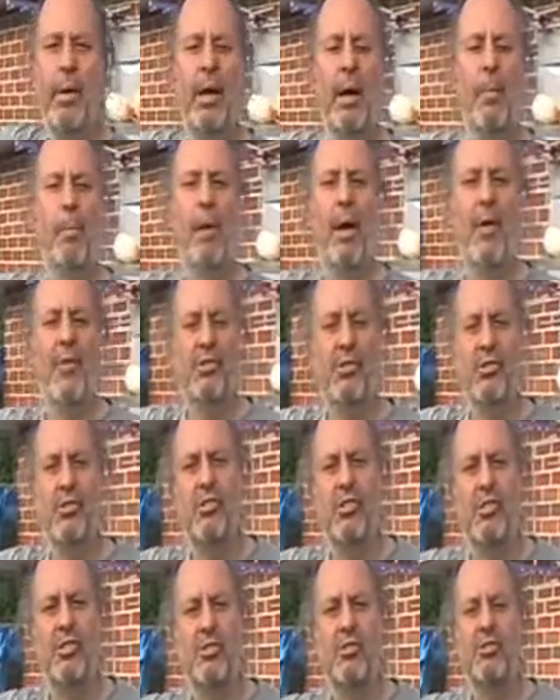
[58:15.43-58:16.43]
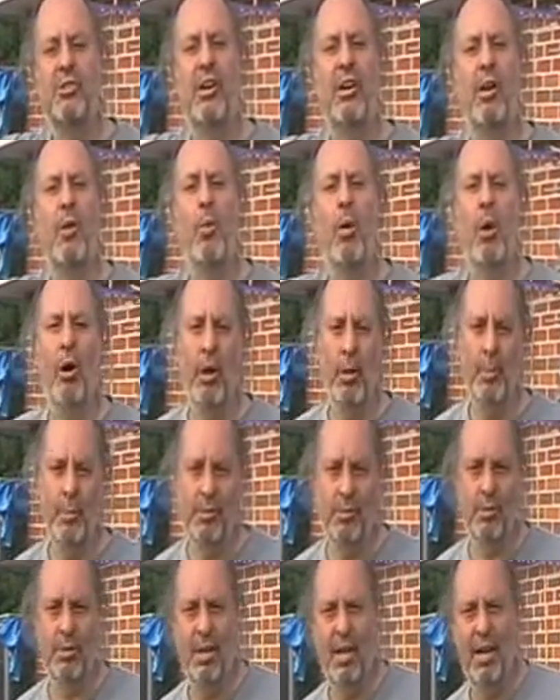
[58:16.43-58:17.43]
our brothers and sisters who are going to welcome
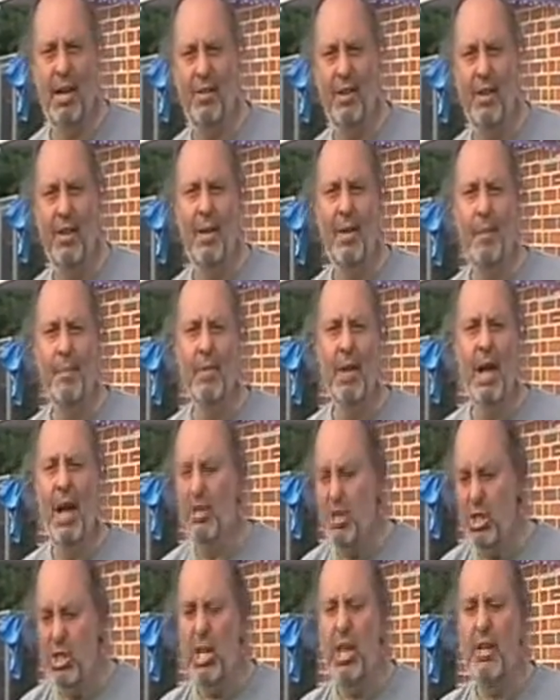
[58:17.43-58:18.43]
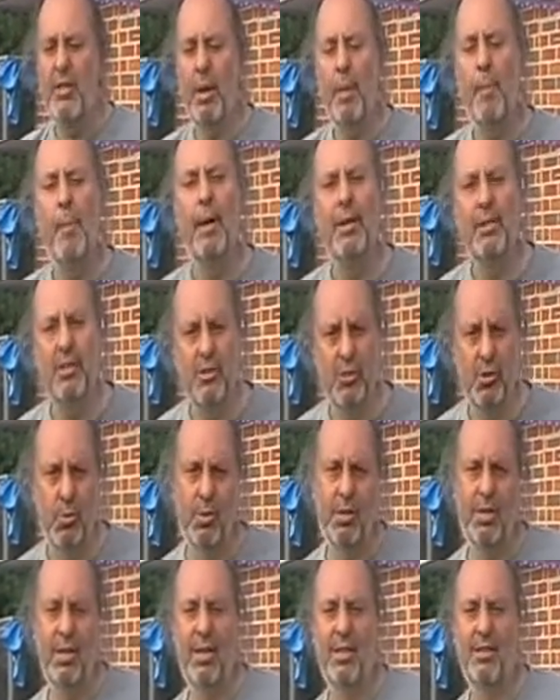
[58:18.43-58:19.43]
us with love and share their abundance
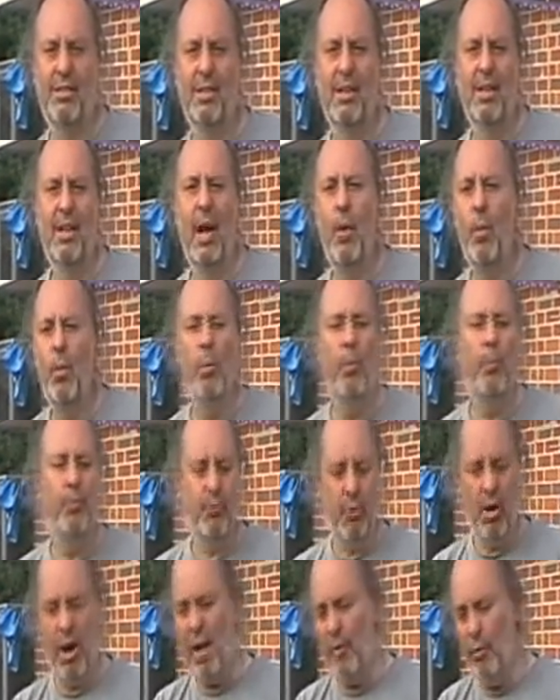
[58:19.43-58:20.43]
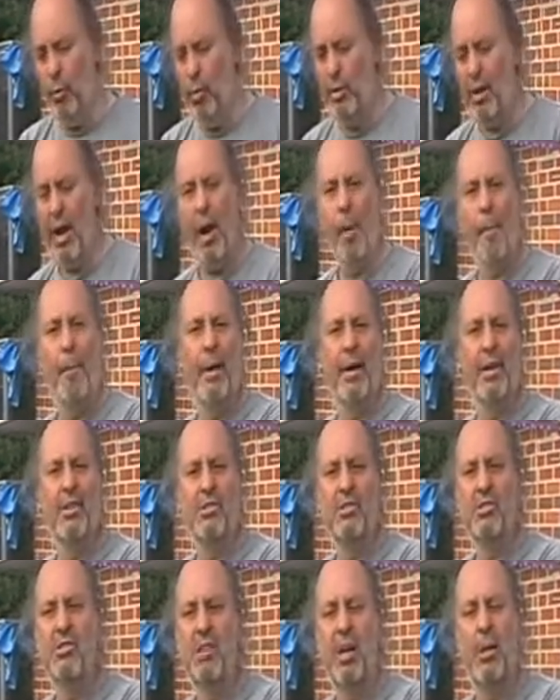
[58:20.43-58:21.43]
with us. And we'll travel with our abundance
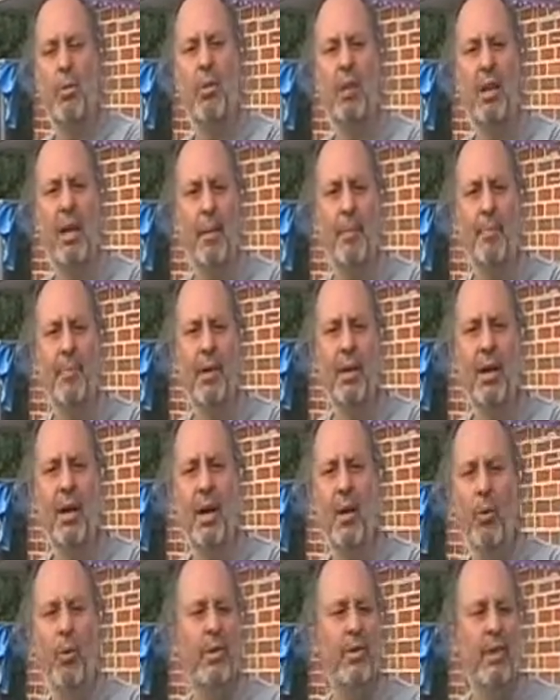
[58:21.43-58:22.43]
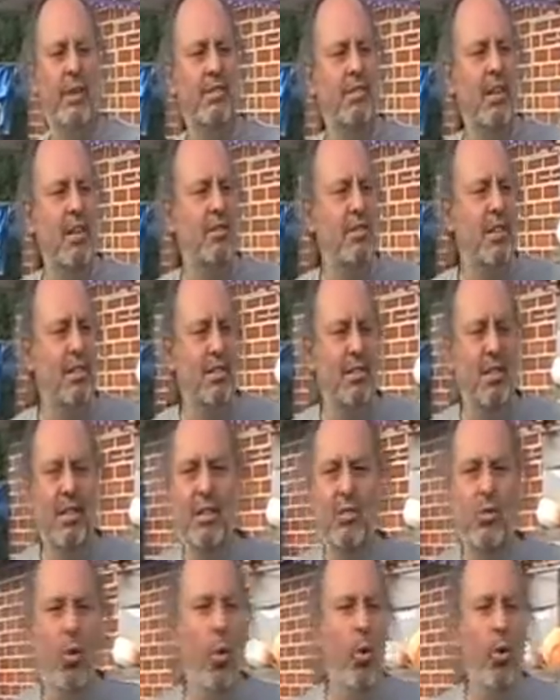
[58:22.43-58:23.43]
and share with them. There's no such thing
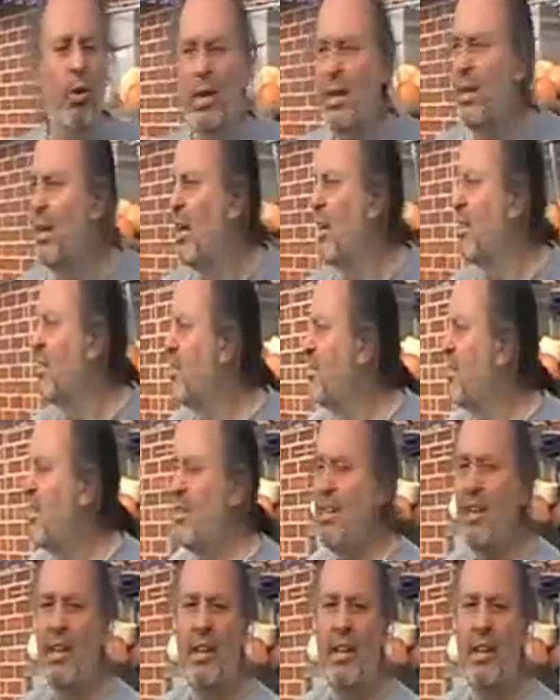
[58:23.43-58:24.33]
as hoarding to sit there and